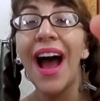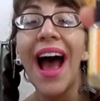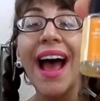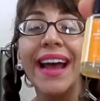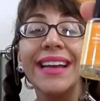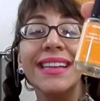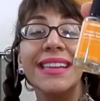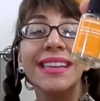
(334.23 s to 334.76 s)

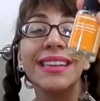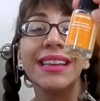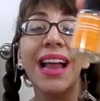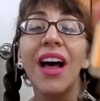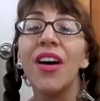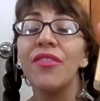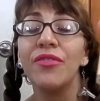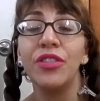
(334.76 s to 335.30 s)
I
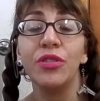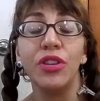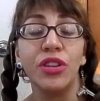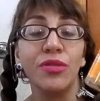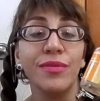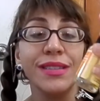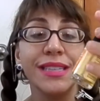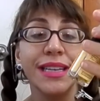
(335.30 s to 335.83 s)
loved
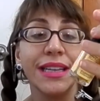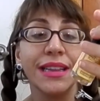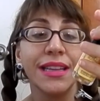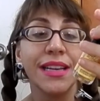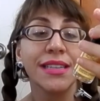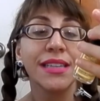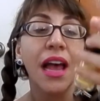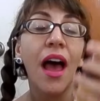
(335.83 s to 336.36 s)
using
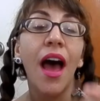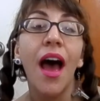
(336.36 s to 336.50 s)
this.